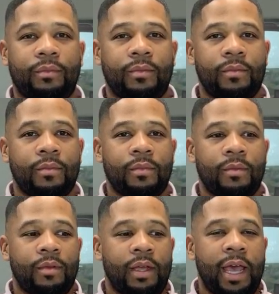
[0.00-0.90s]
Hello.
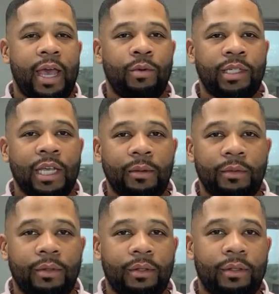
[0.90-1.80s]
Hey, what's Hello, up?
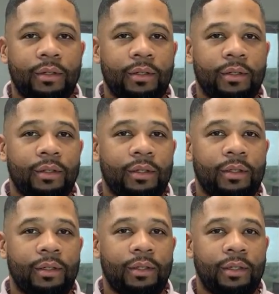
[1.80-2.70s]

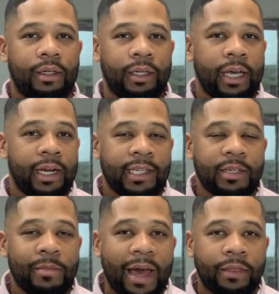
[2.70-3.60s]
yeah, this
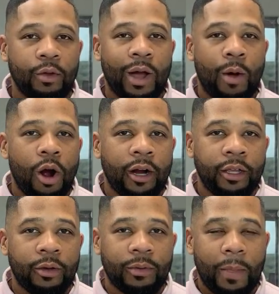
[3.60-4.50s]
is Matthew. How
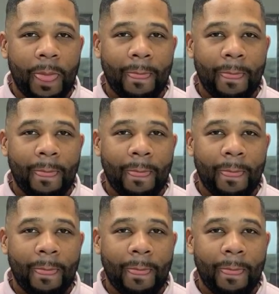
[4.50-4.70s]
are you?